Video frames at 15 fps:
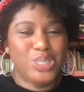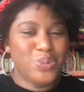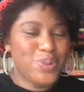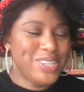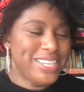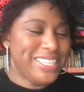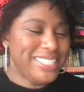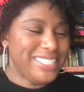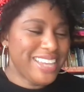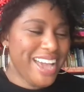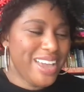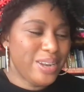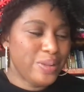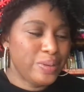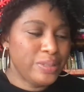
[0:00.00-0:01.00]
one is
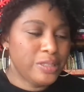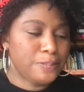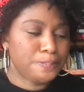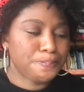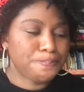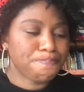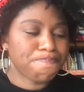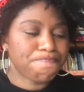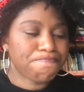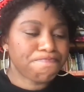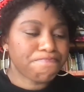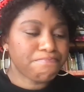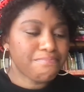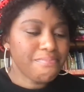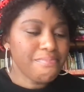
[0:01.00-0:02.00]
titled,
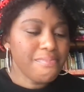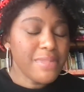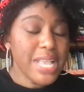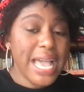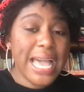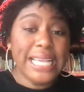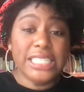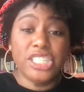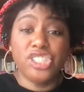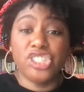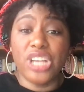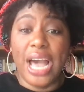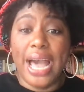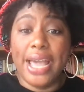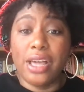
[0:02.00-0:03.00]
As a
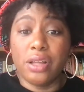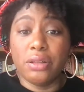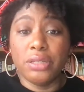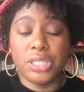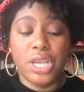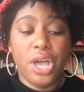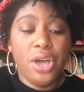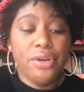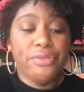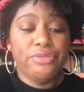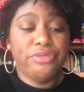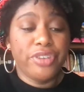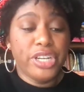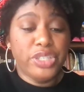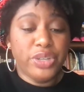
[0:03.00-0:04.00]
Child,
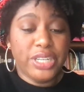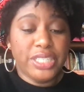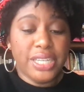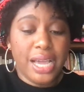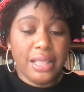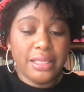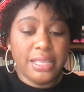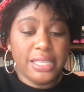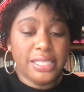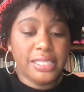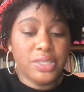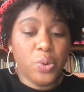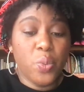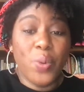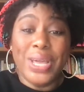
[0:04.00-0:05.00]
Frederick Douglass
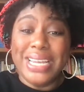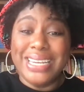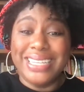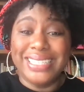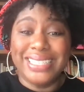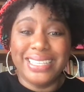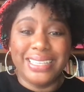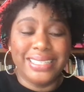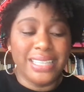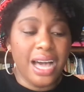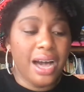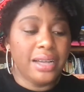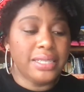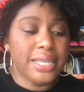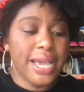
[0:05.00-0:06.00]
witnesses
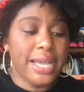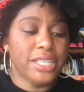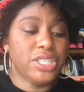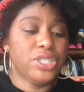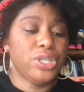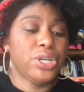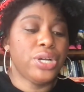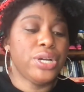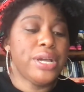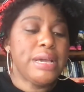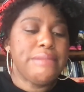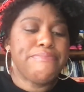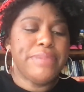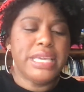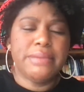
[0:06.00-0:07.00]
Aunt Esther
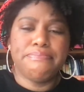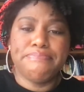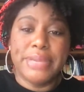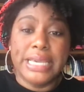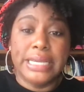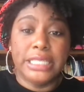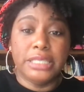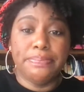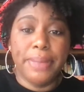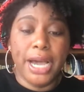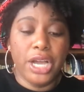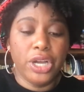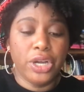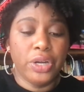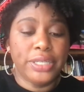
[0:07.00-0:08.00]
being beat by
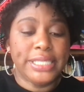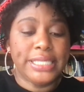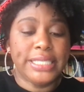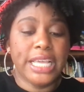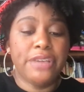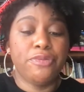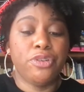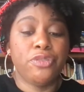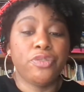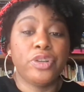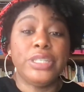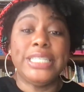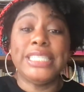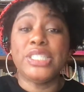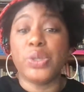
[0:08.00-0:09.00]
her enslaver for
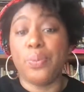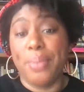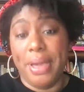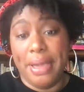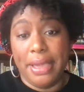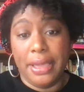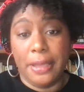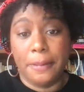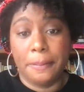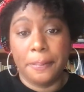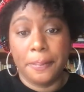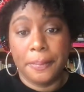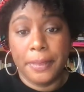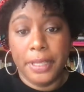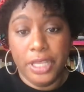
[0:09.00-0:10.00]
disobeying
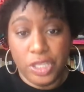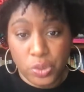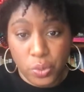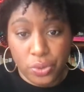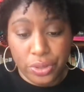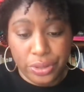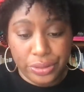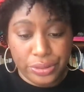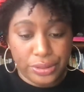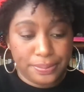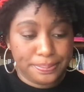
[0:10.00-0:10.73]
his orders.